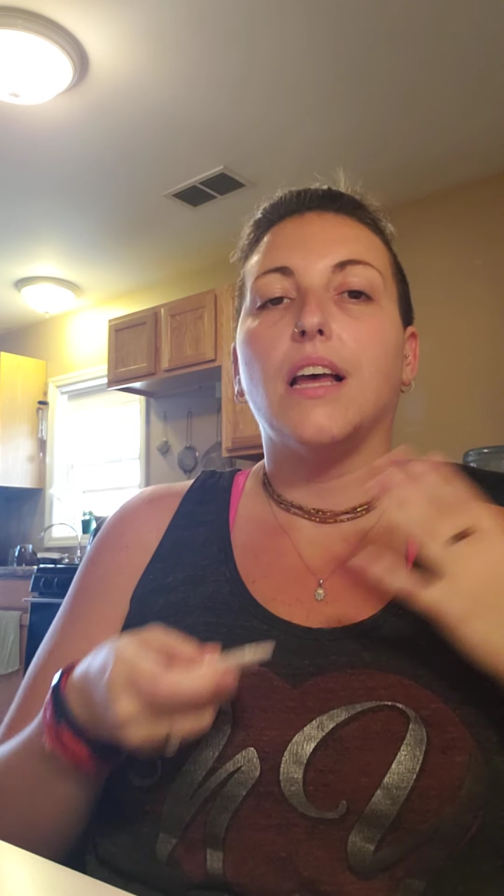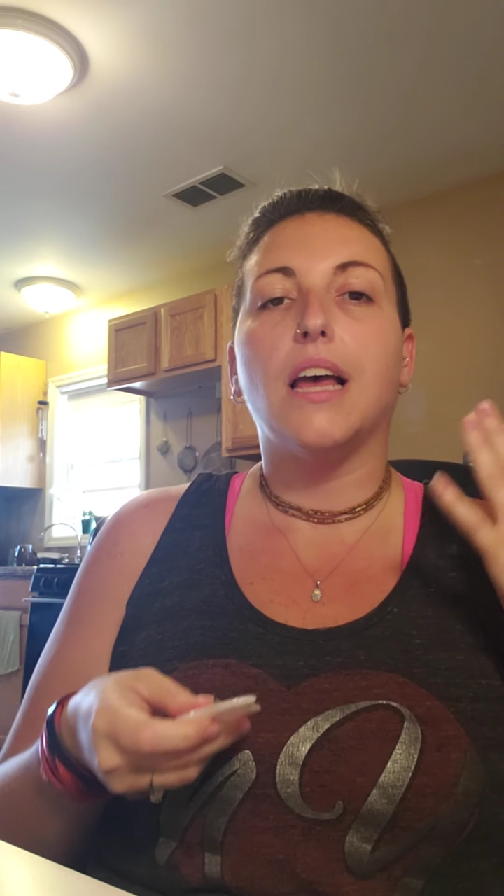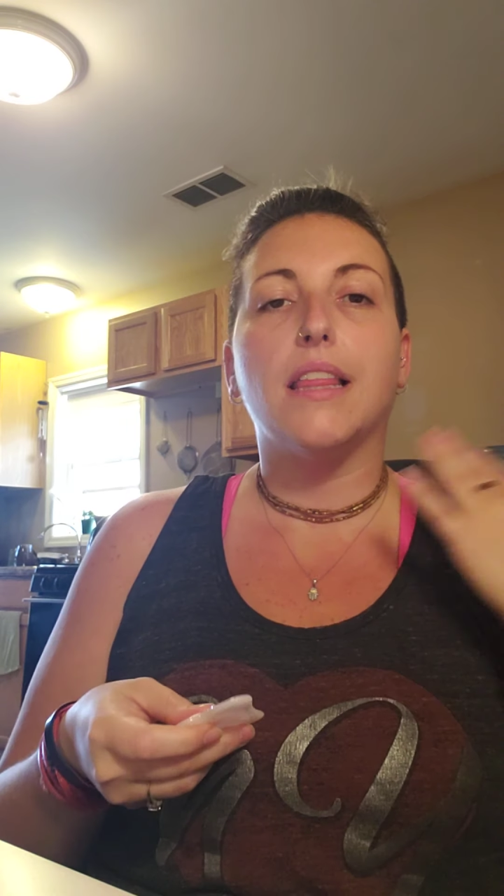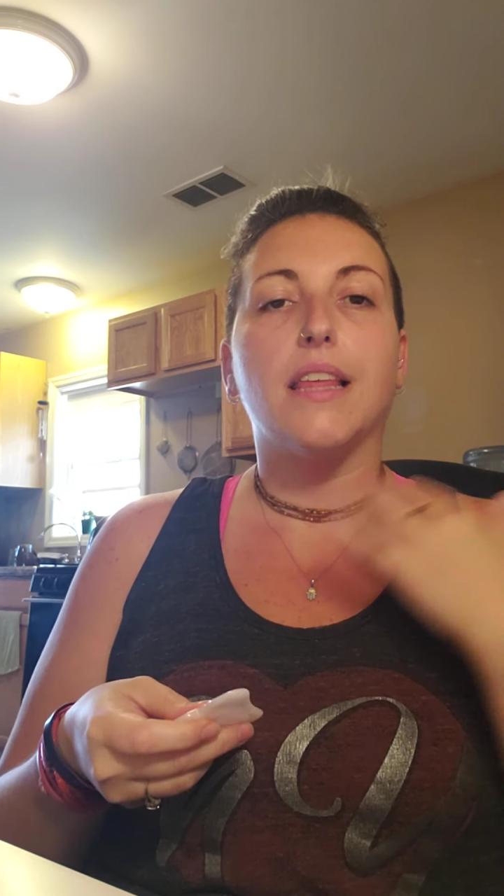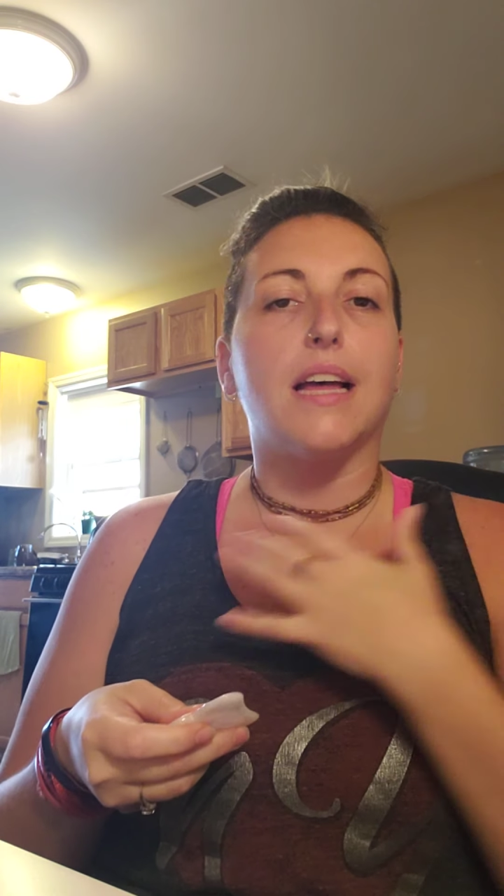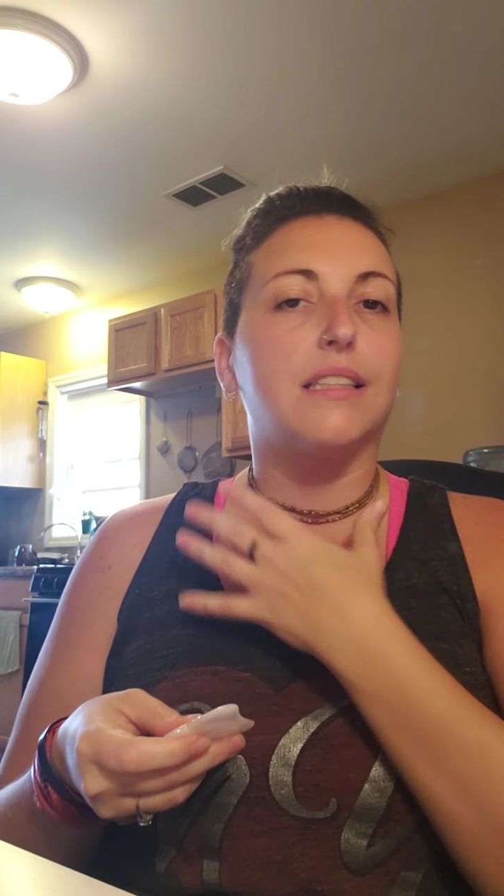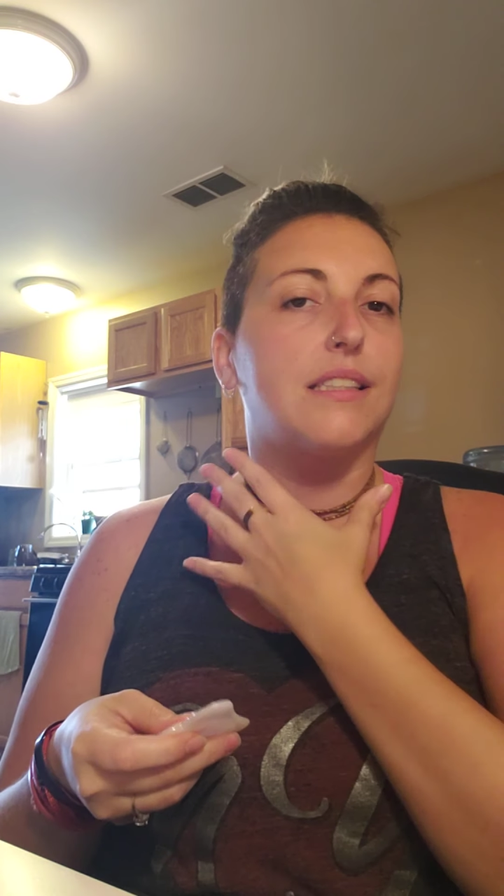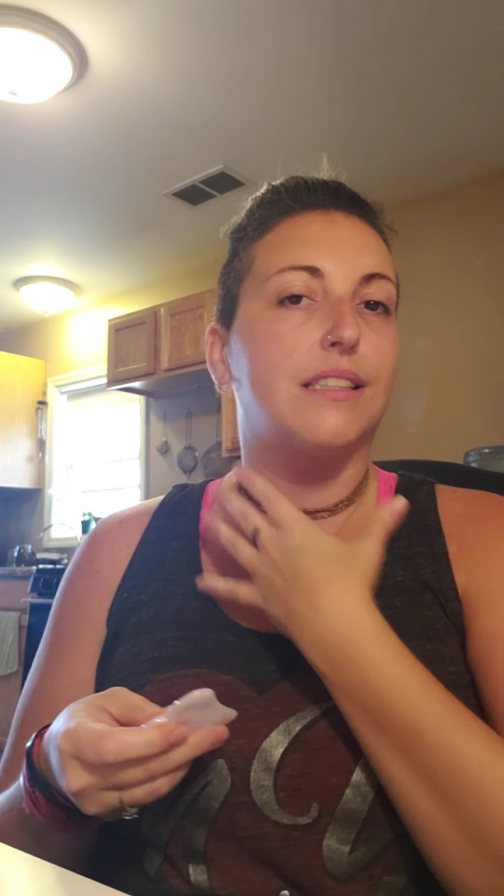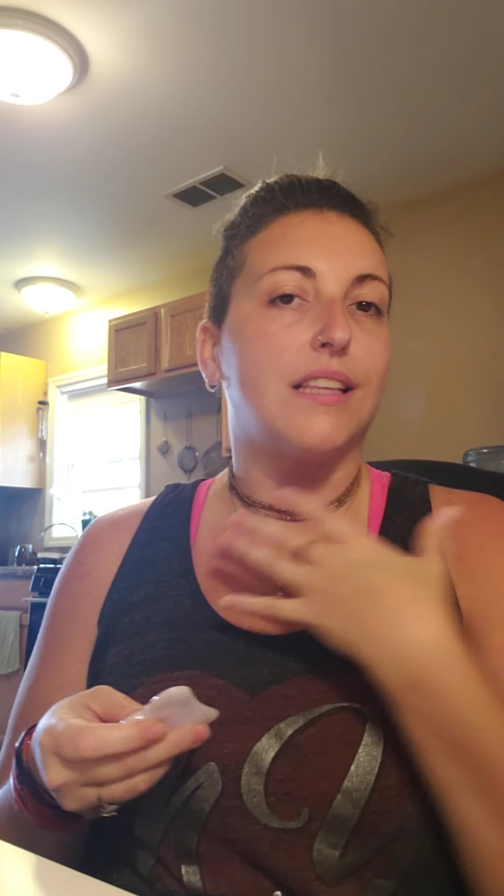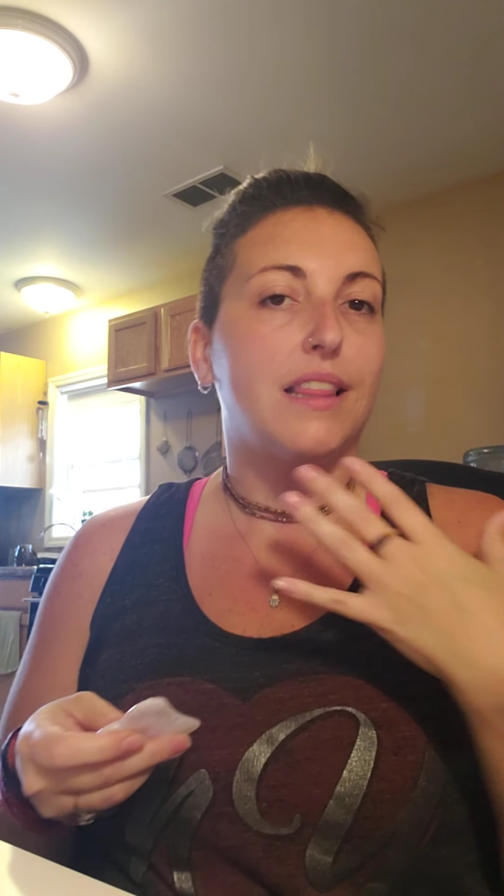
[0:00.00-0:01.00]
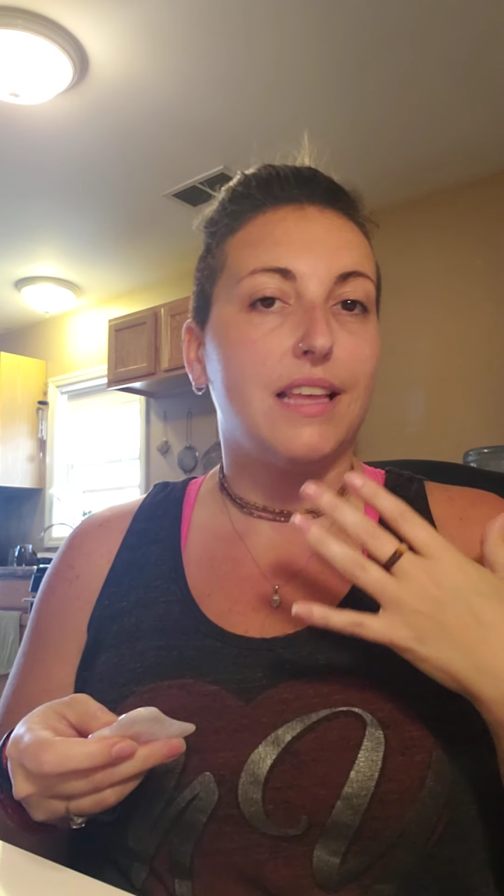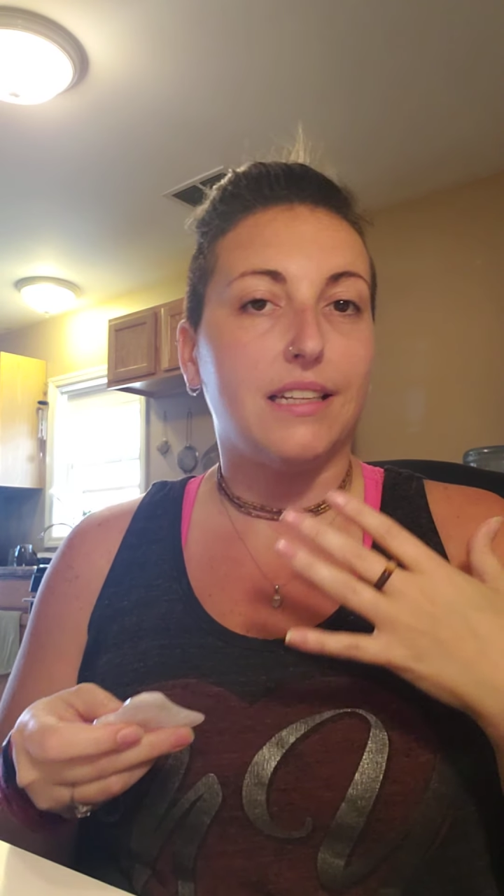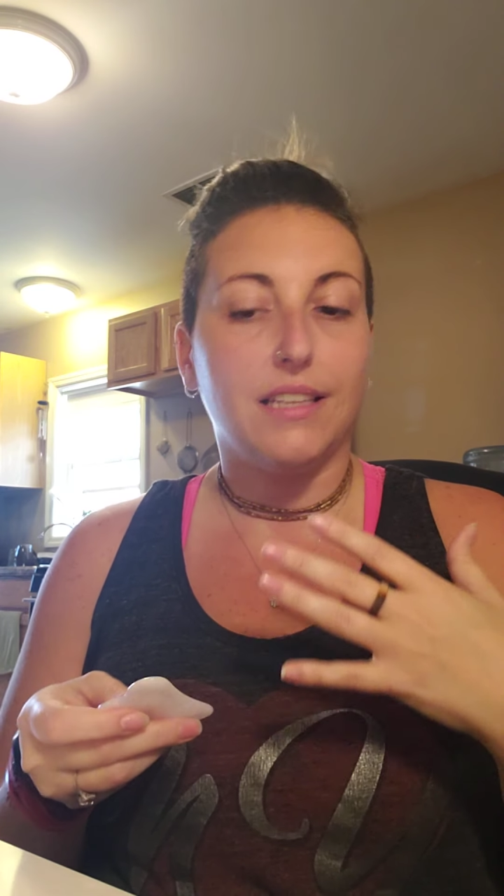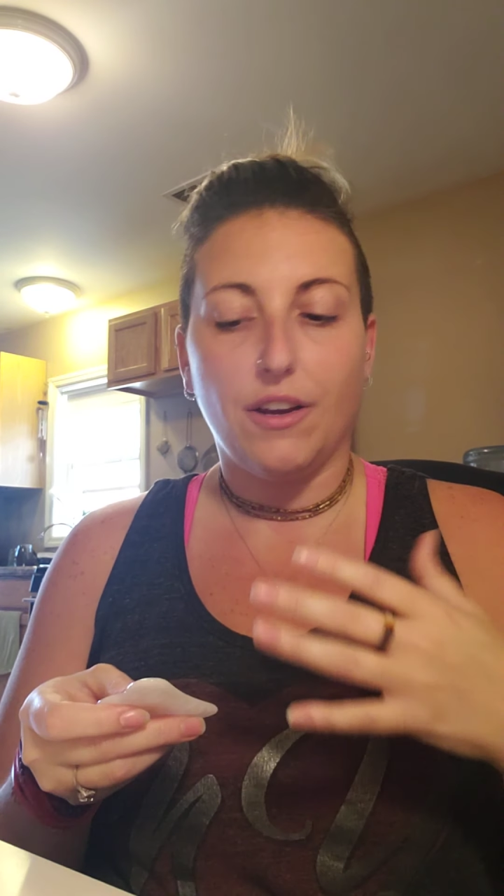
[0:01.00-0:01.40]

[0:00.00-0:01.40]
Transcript: And that's how